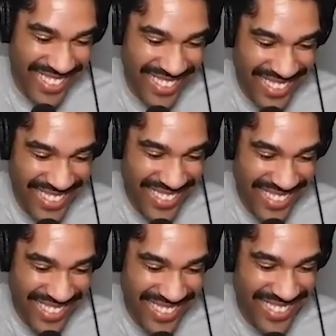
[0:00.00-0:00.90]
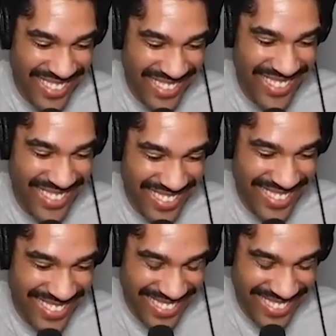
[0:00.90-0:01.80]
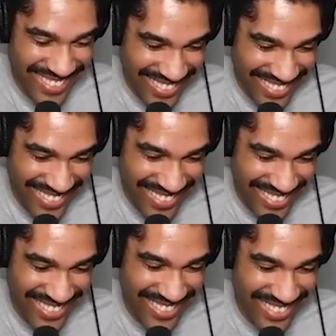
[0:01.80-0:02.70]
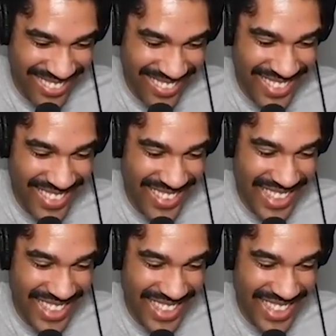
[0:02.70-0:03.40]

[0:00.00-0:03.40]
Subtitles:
[no speech]